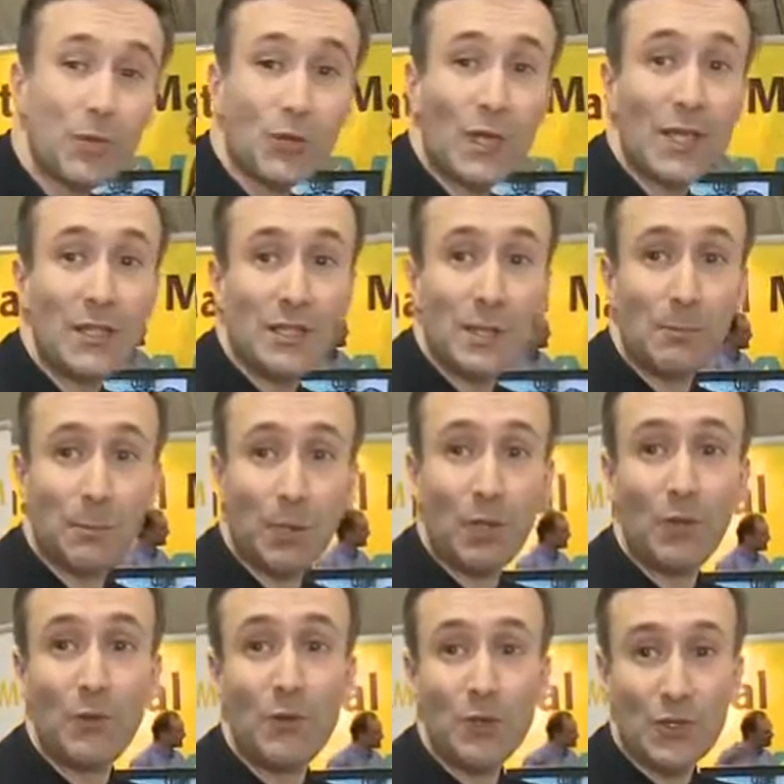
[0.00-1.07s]
trace in
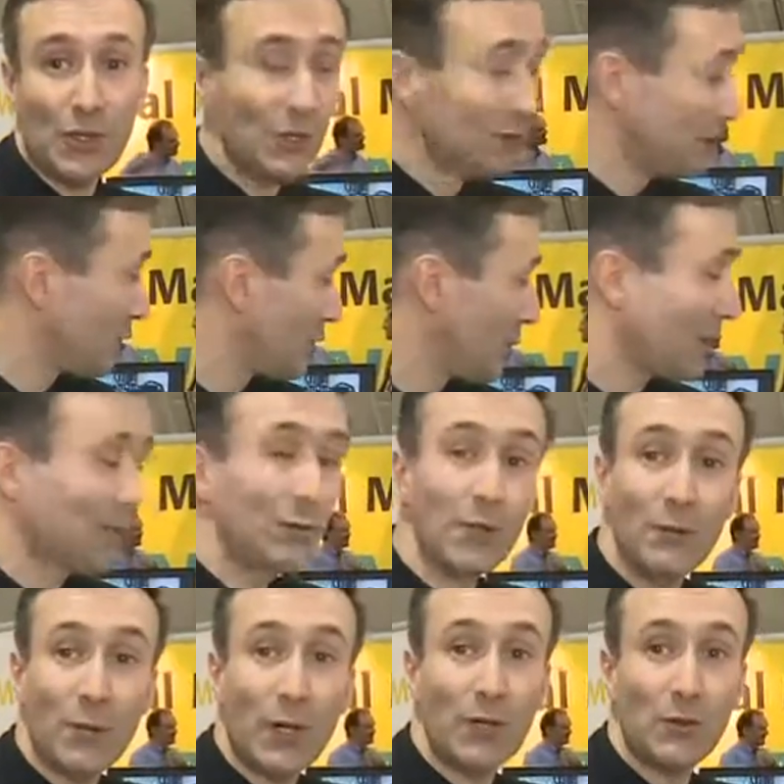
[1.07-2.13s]
blue shows the trigger from
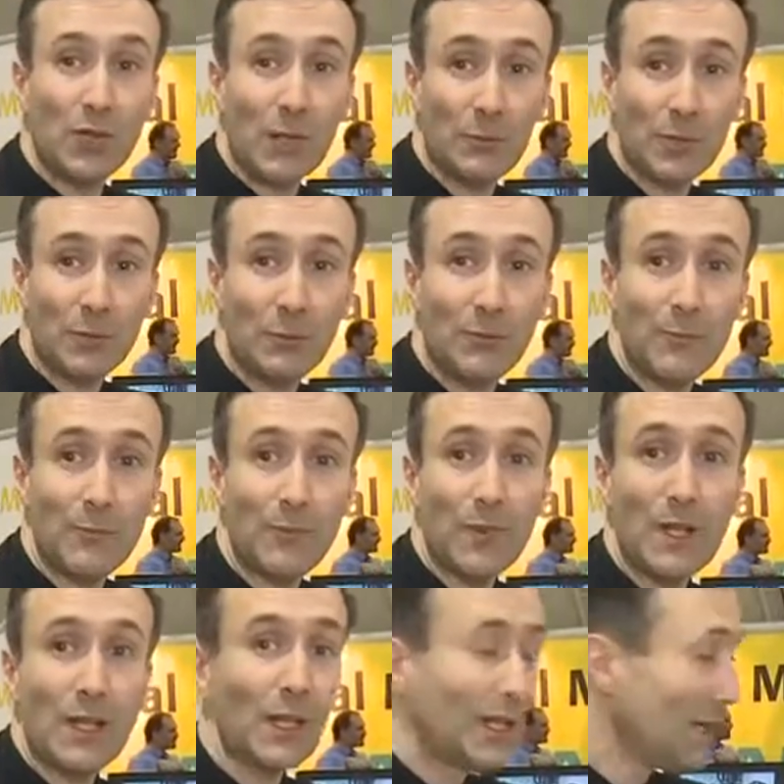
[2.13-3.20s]
the frame grabber.
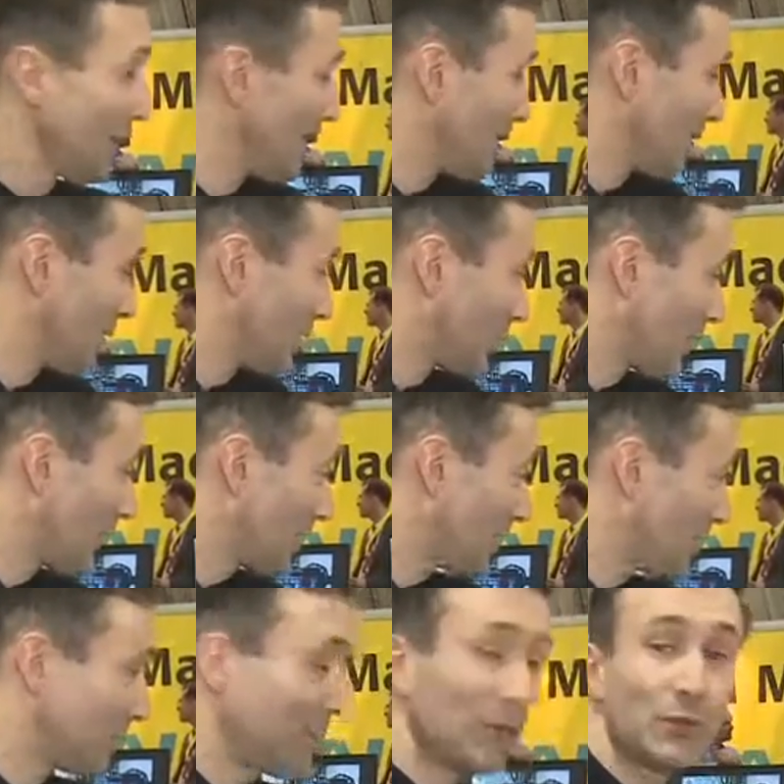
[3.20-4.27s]
The
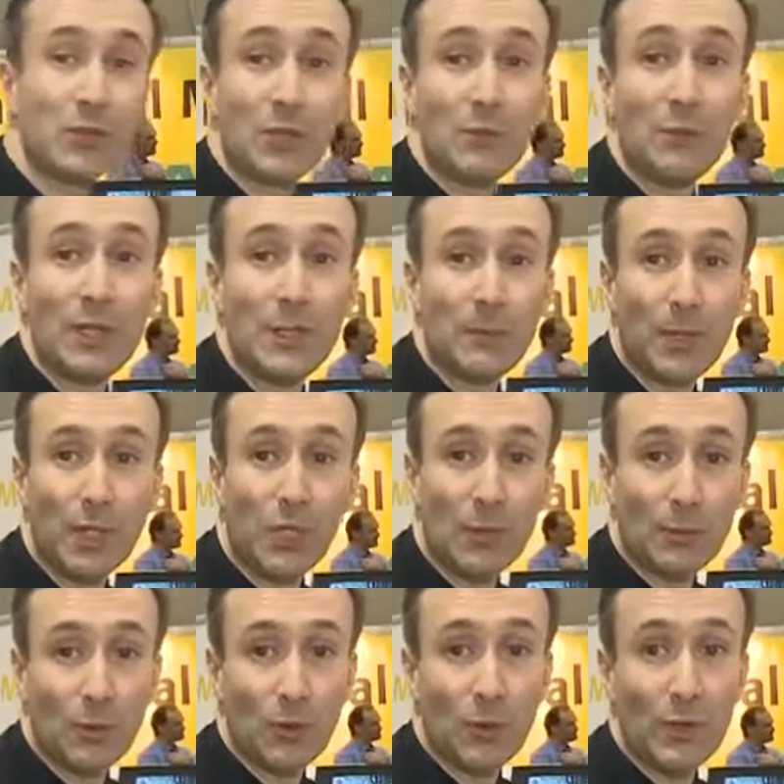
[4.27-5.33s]
trace at the bottom in
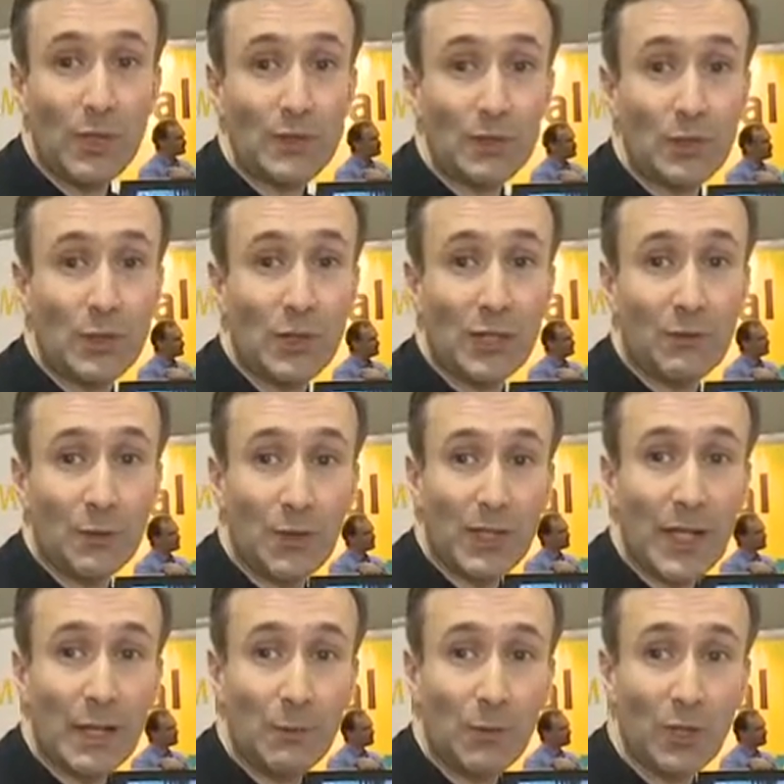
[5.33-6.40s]
purple is a trigger from the
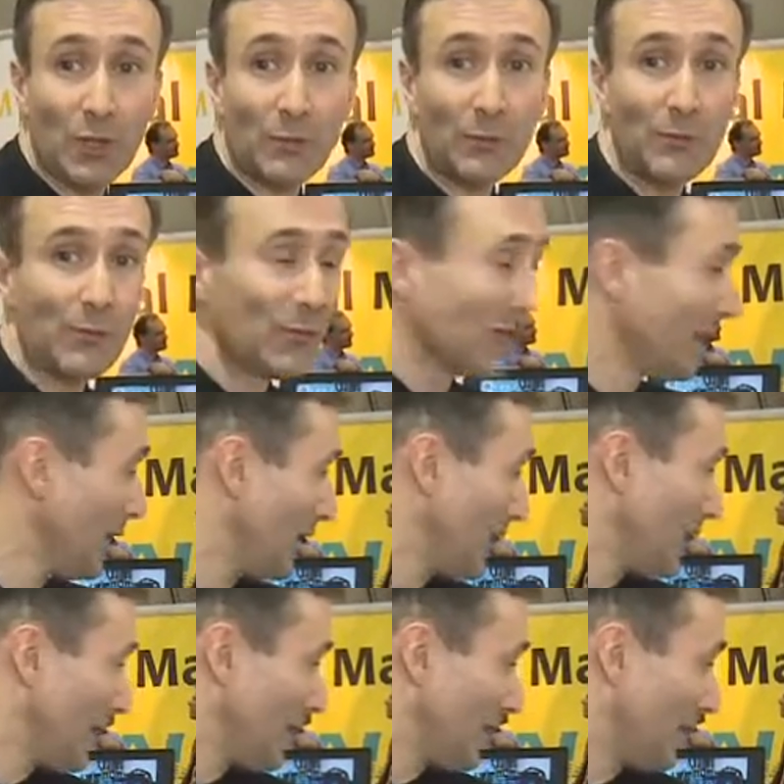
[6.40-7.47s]
camera.
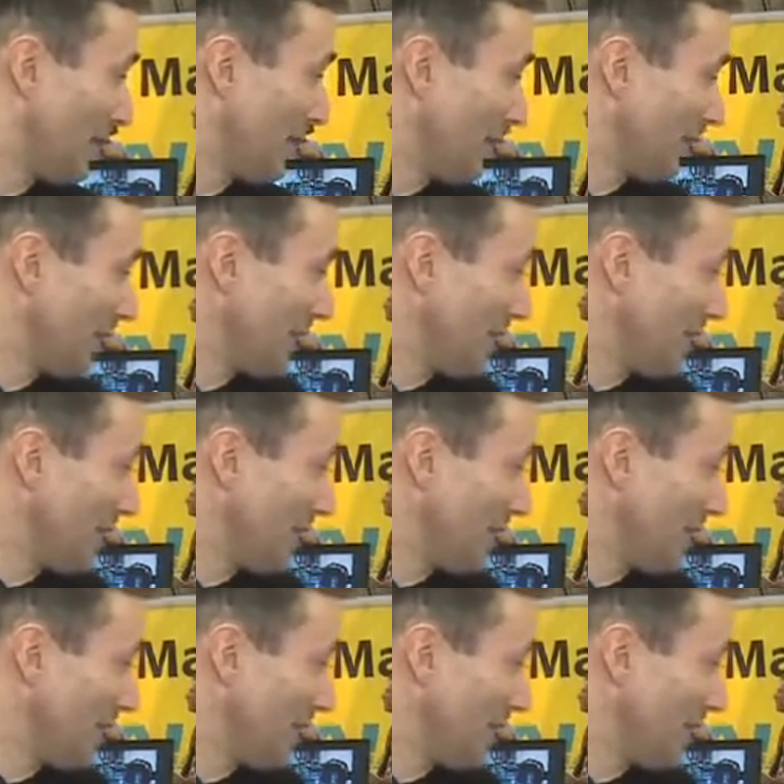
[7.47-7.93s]
And